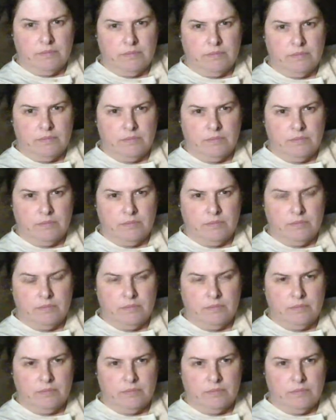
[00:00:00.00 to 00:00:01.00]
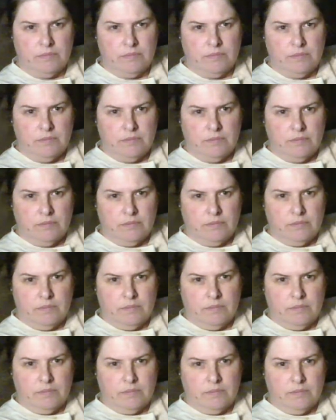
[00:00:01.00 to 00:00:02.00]

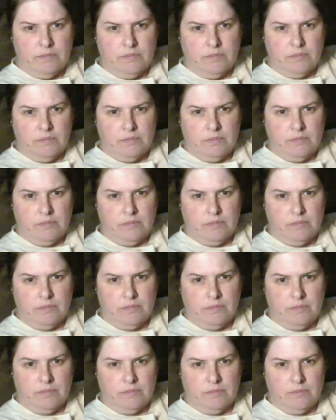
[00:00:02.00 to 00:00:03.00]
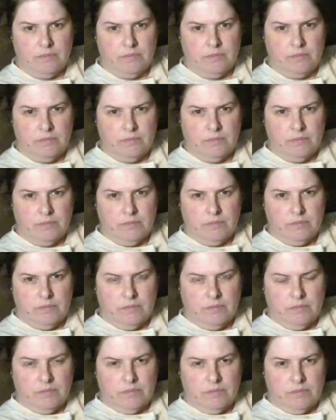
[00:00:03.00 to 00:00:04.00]

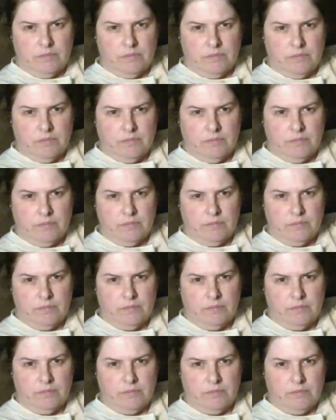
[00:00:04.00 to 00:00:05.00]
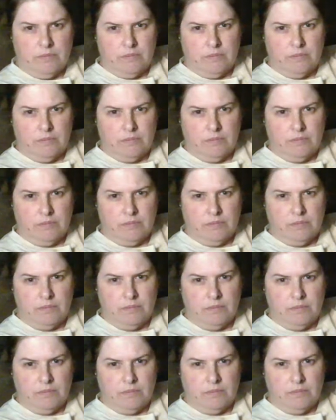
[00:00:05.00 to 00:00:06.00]

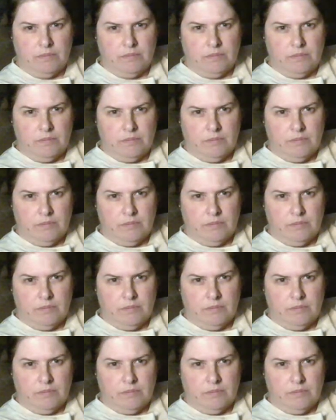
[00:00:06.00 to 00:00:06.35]
[no speech]